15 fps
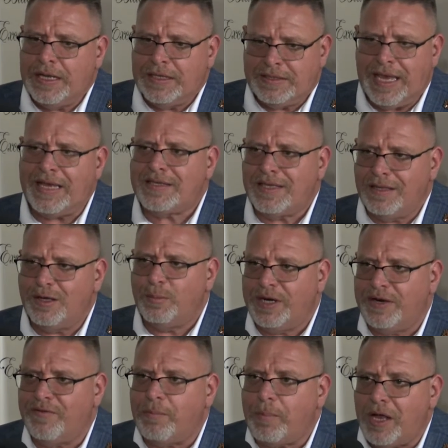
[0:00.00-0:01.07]
takes a little
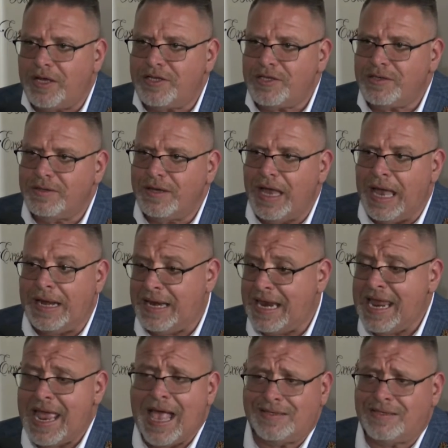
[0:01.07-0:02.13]
bit of a punch, and
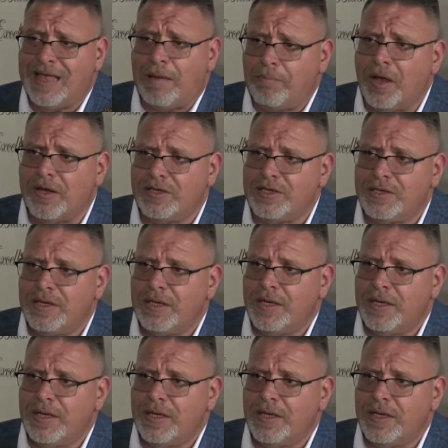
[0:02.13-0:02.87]
he has that punch.